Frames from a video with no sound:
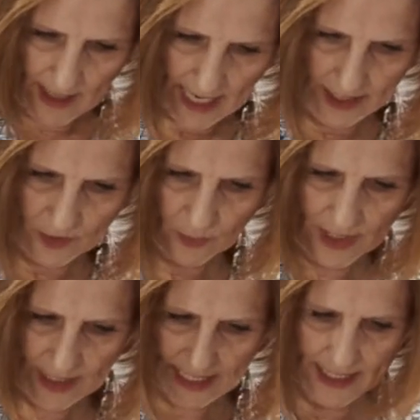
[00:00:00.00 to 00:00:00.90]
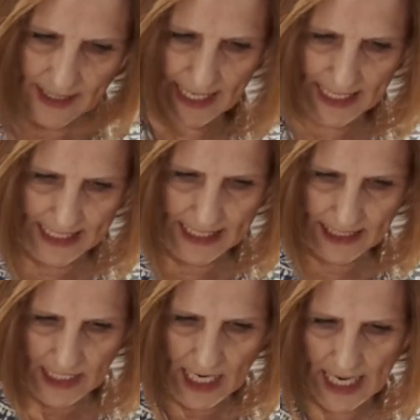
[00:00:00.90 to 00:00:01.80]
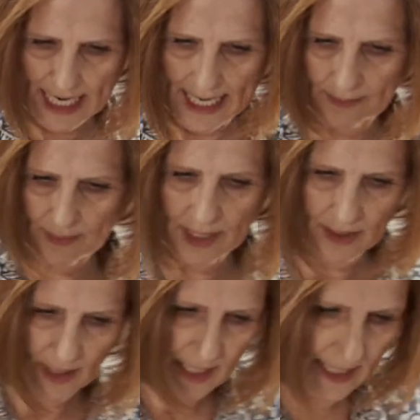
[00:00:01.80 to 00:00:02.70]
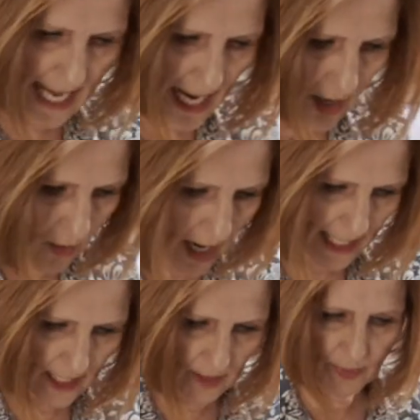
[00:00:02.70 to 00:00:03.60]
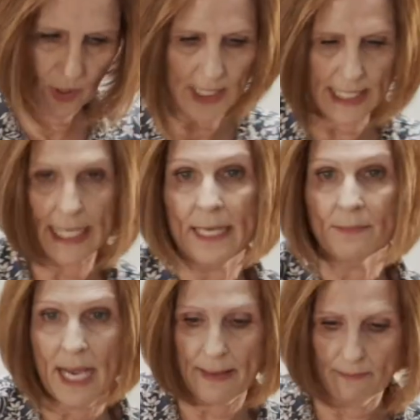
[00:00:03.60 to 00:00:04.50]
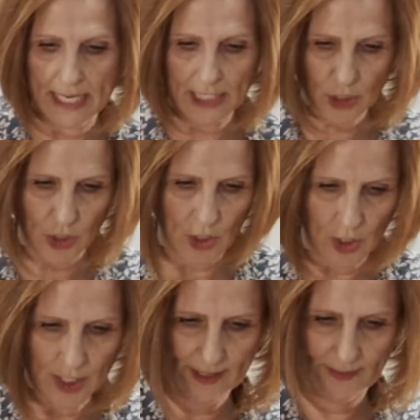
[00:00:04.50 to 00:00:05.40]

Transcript: And really, at any time now, I could put it in my mixer